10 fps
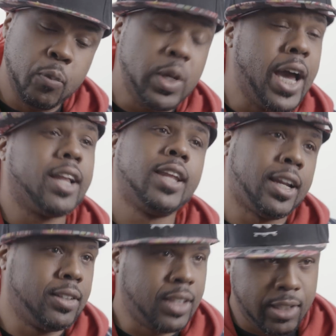We had a
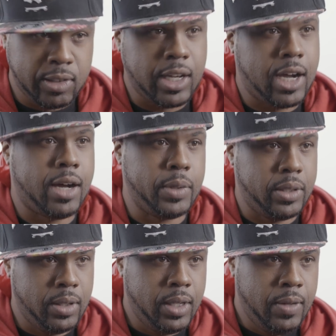lot of things in common,
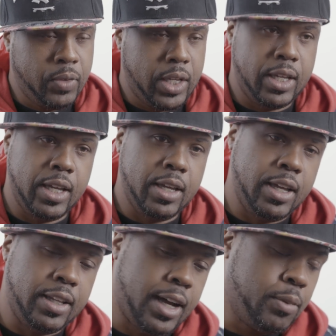
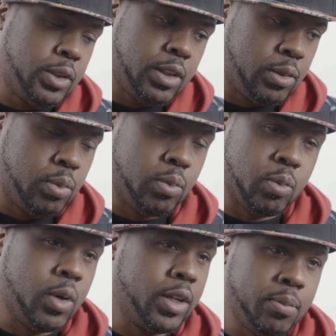and that was just
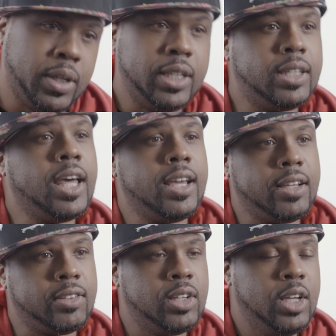one of many
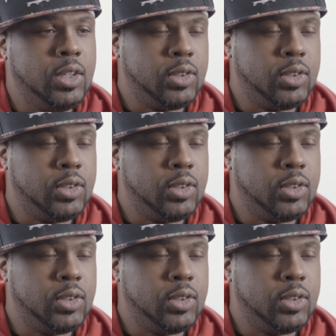things.